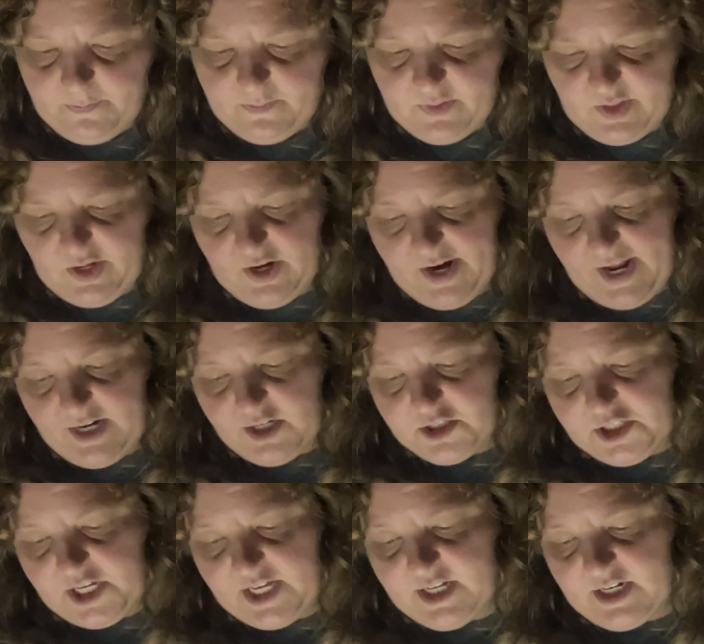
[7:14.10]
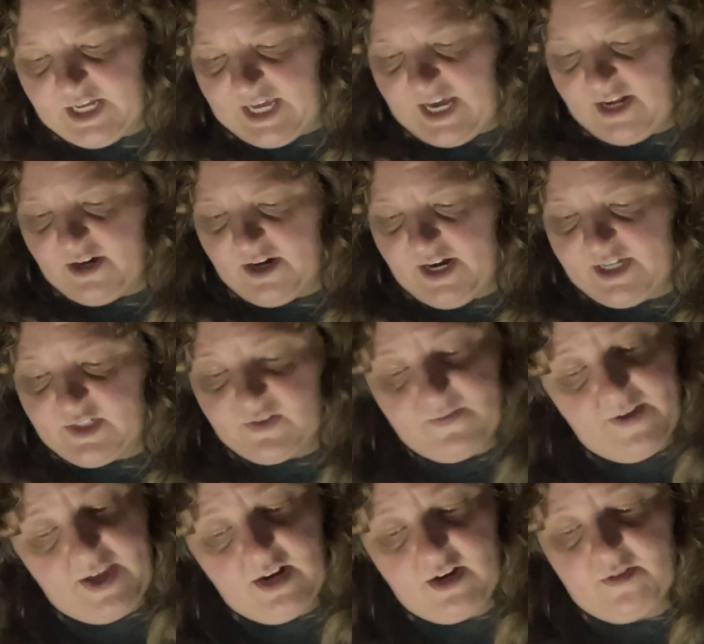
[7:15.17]
Your energy indicator has
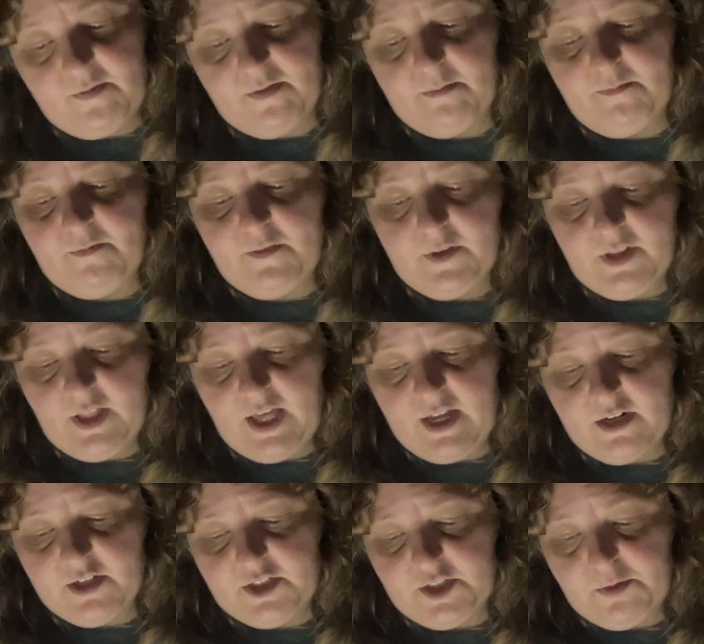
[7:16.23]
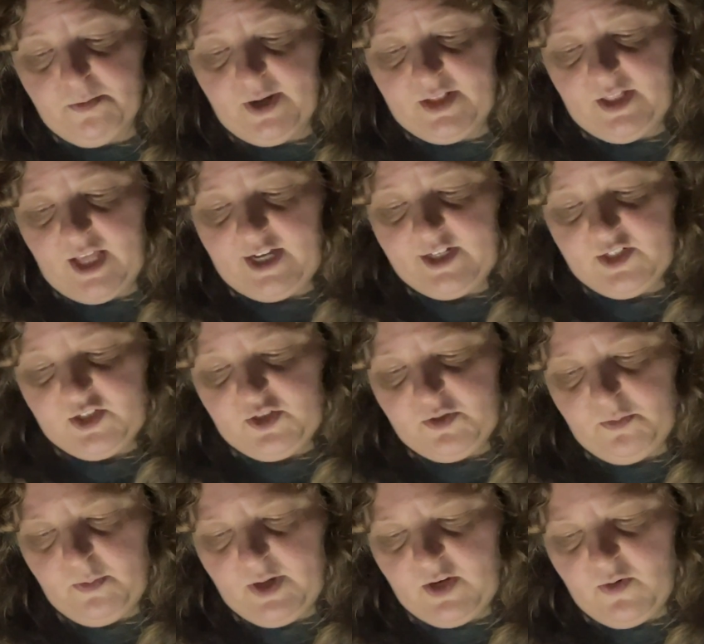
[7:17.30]
faded from full energy red light to
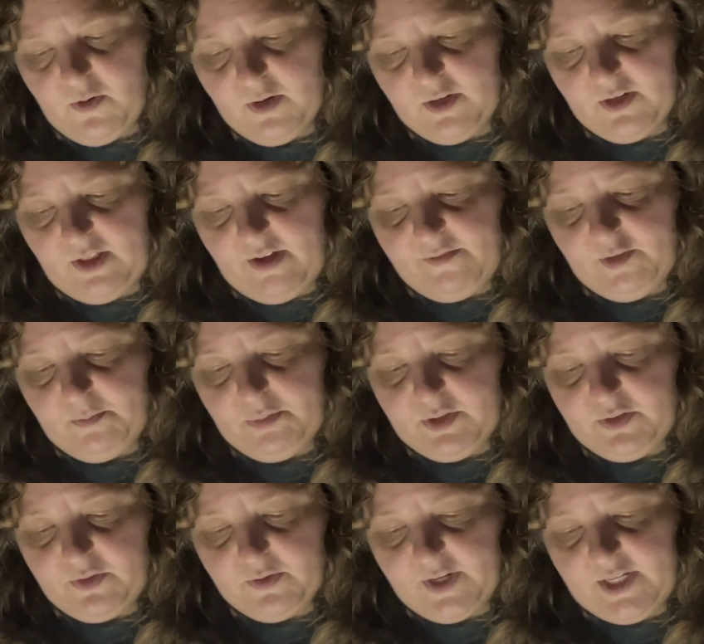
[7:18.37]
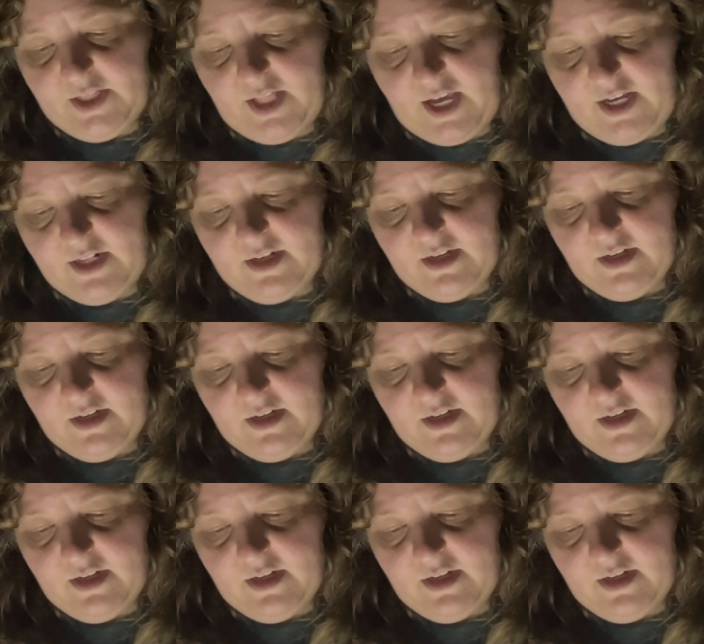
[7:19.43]
1/4 level blue-green light.